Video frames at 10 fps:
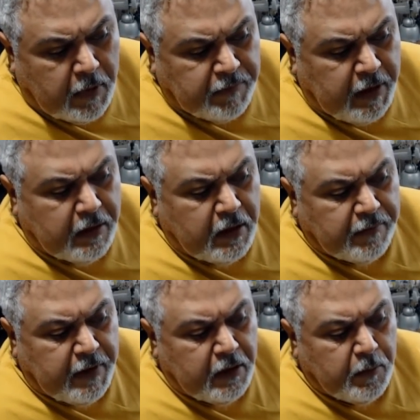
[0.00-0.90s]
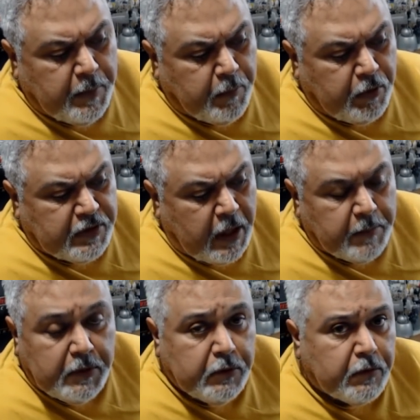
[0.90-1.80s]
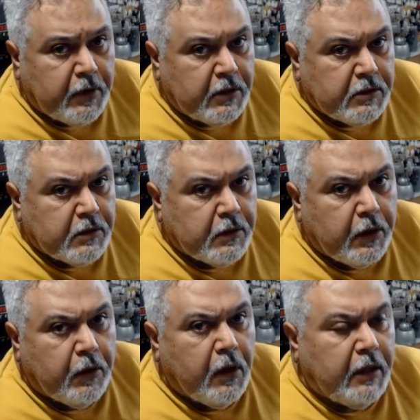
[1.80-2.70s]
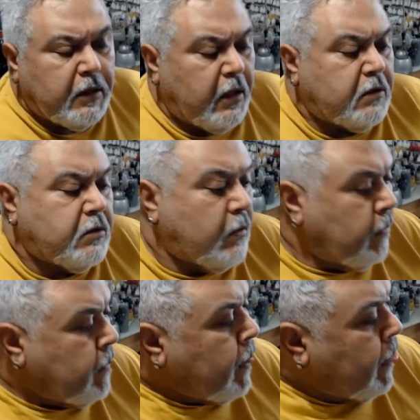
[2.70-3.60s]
I've got a little bit more time to do things, like that. So